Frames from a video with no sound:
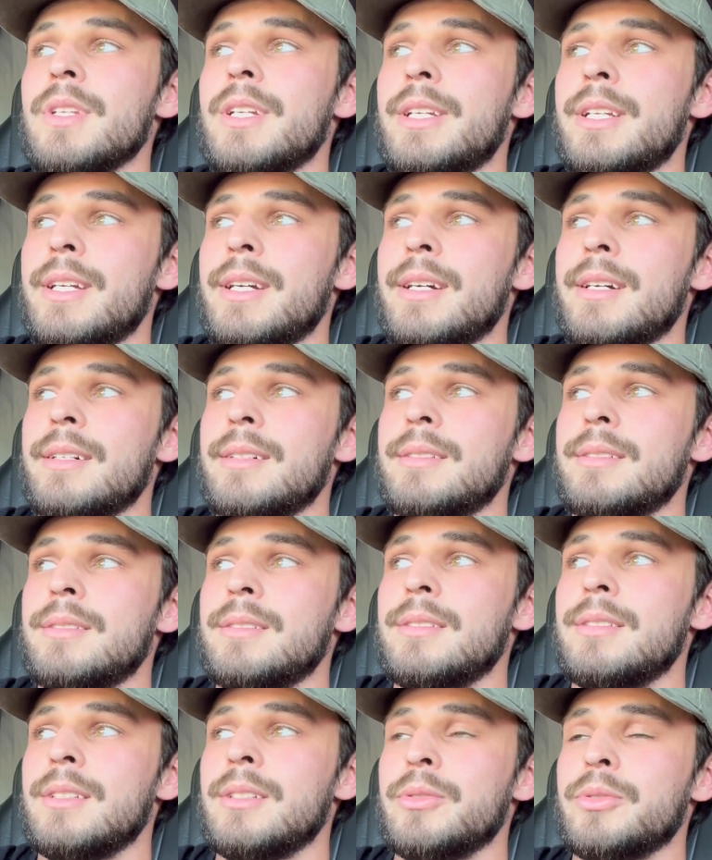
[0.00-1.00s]
yeah,
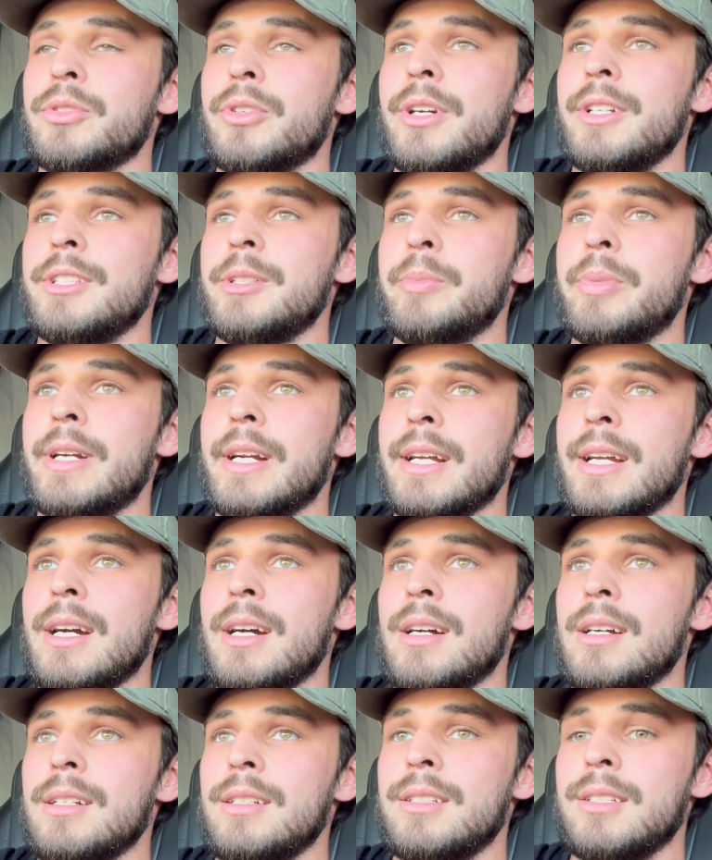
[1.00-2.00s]
it was crazy. But I
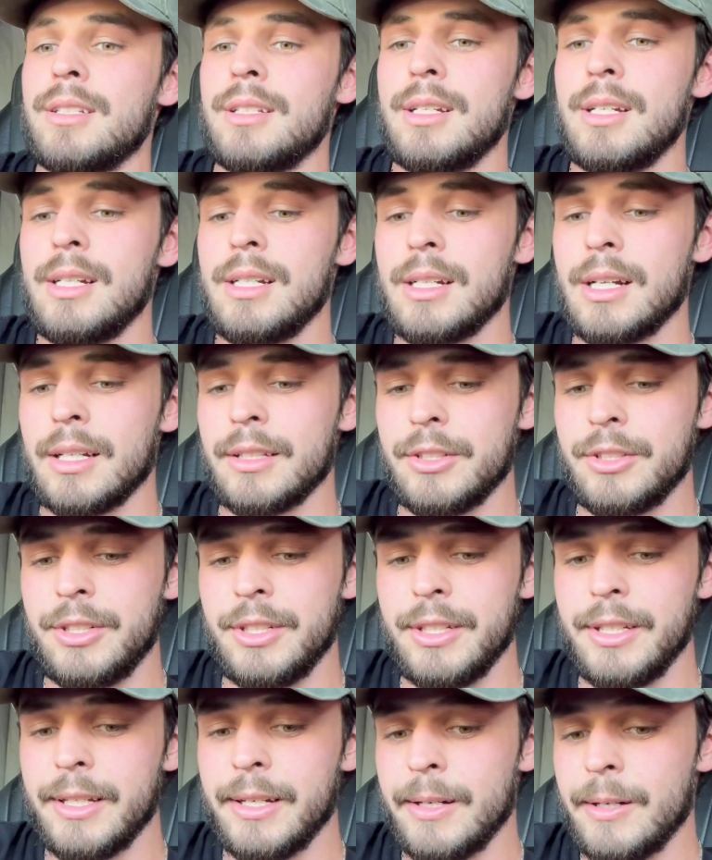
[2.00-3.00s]
got the
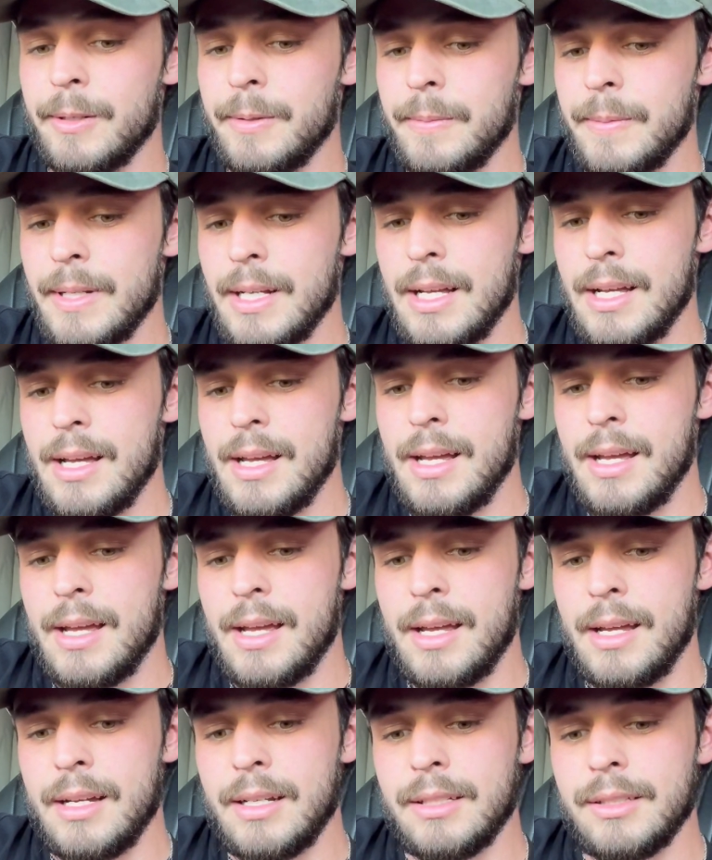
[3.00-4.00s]
CDL
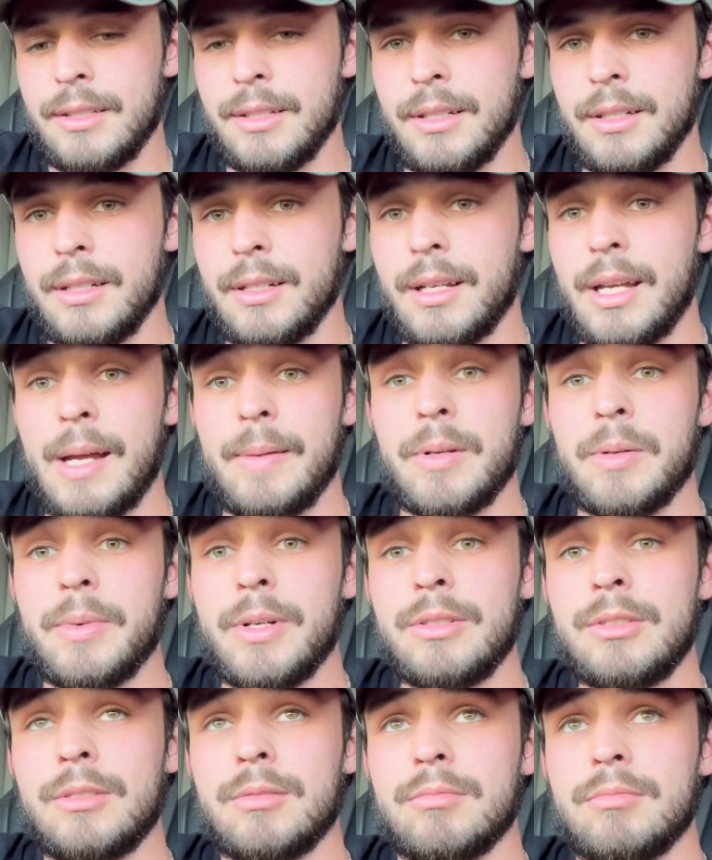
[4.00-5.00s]
and came to
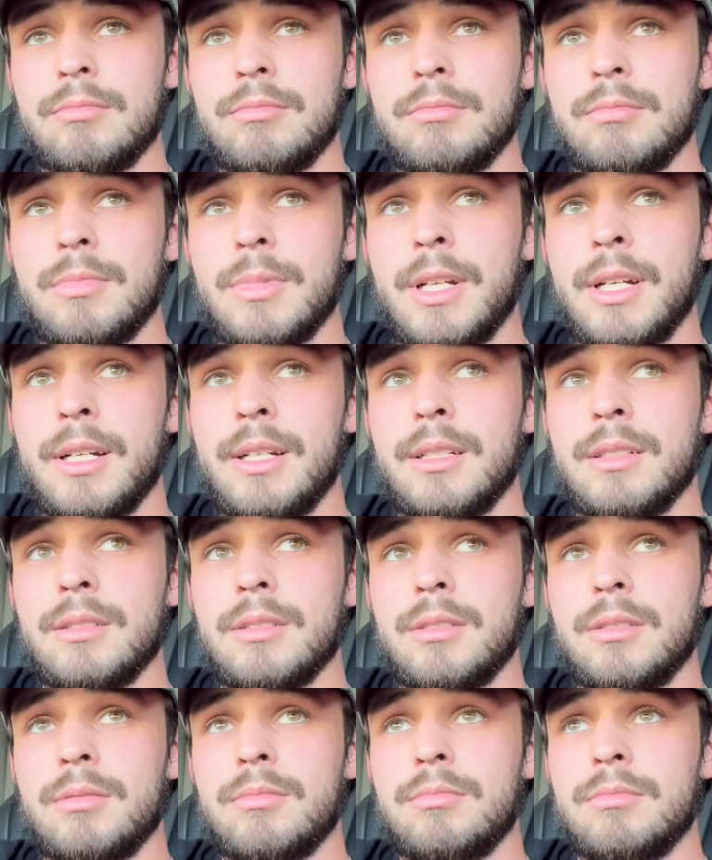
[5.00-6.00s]
Melton,
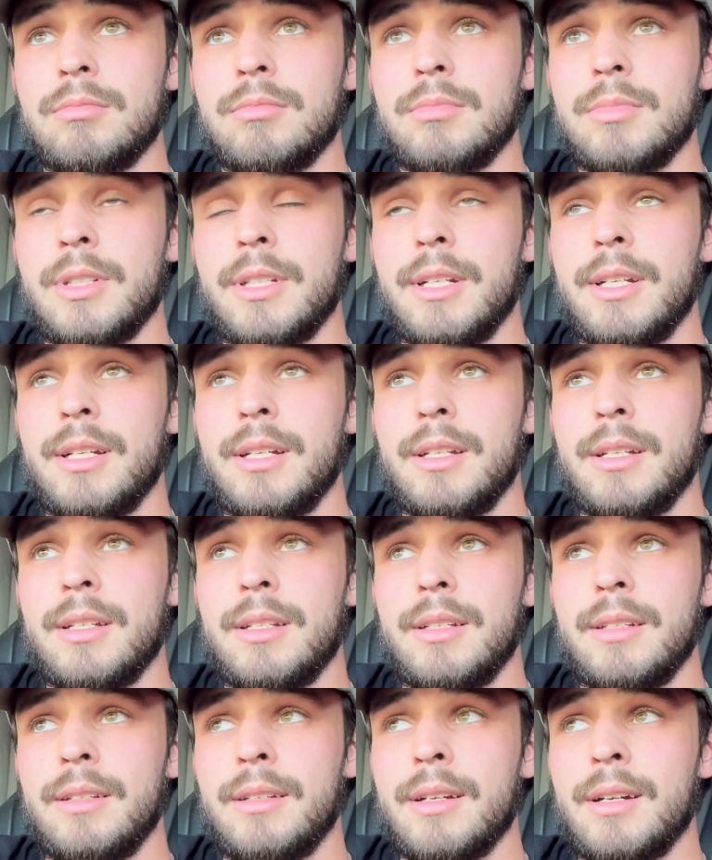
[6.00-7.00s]
and
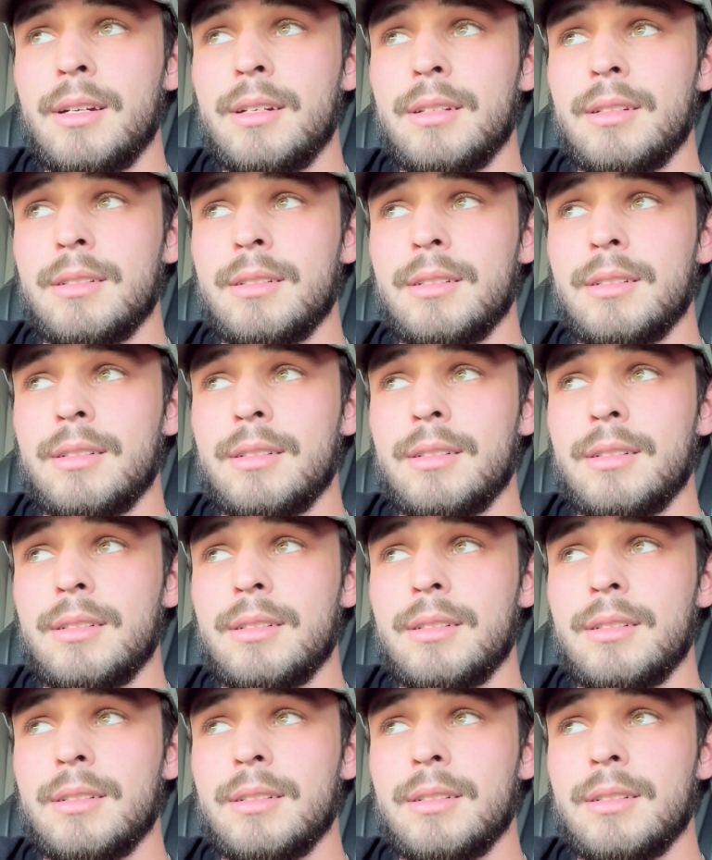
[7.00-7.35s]
yeah,